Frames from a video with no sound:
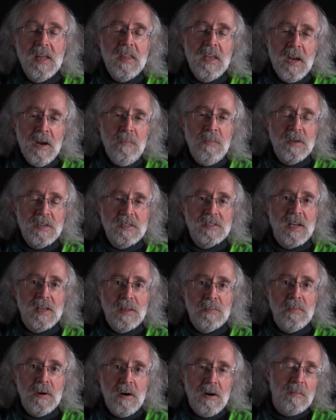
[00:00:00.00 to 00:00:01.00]
And the air pushes on
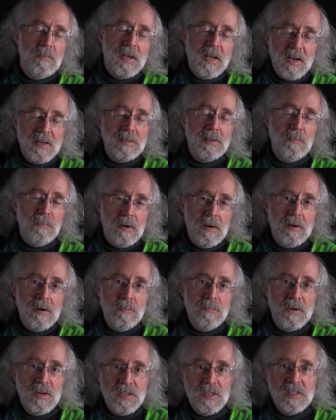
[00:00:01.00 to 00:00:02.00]
the ball because the
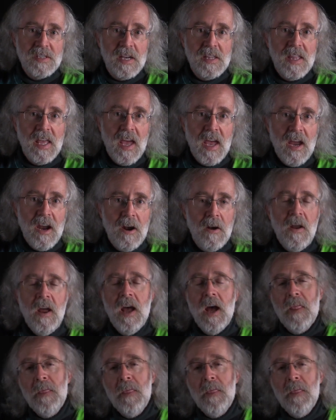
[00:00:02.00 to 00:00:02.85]
ball pushes on the air.